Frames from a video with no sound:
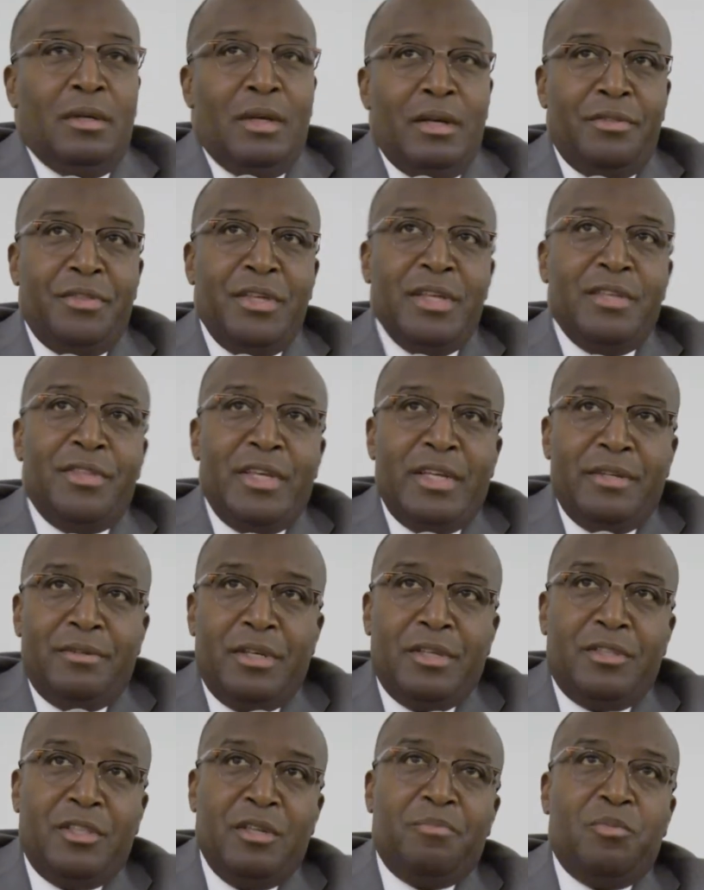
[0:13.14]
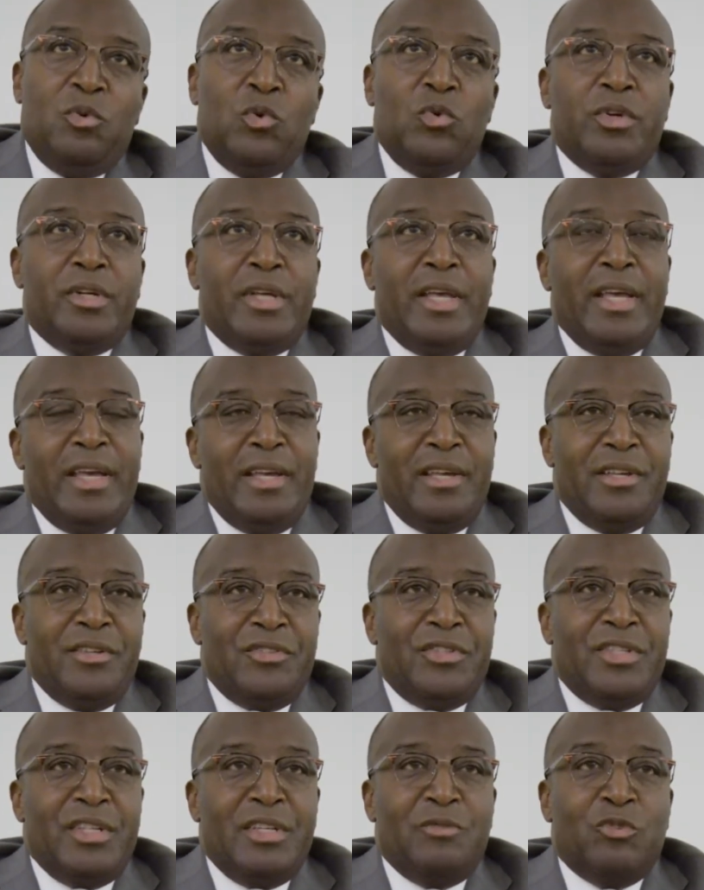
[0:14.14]
I think that the board
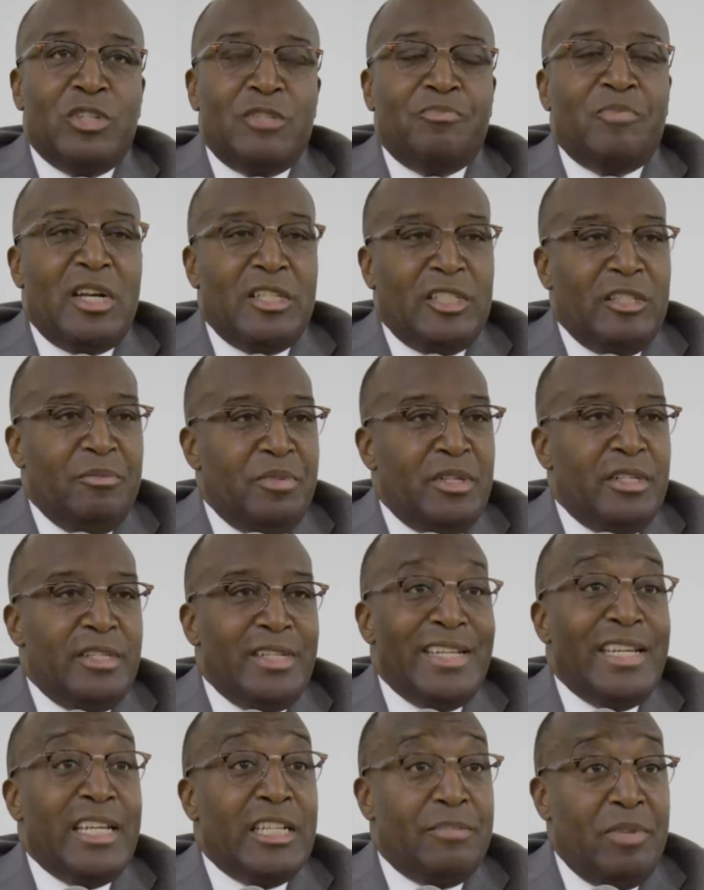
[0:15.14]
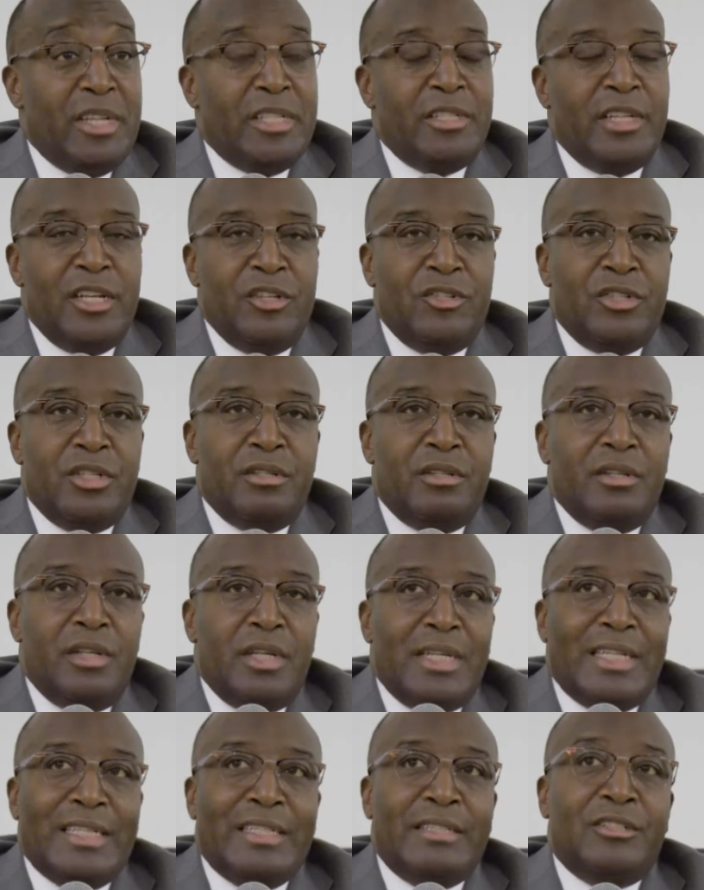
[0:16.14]
has a responsibility and expectation
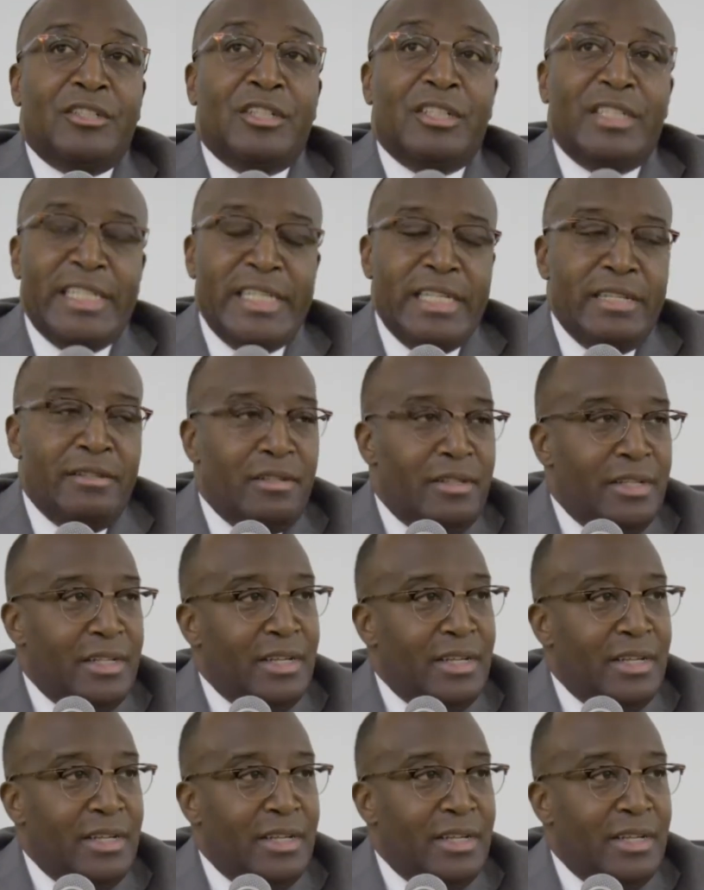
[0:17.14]
to lead.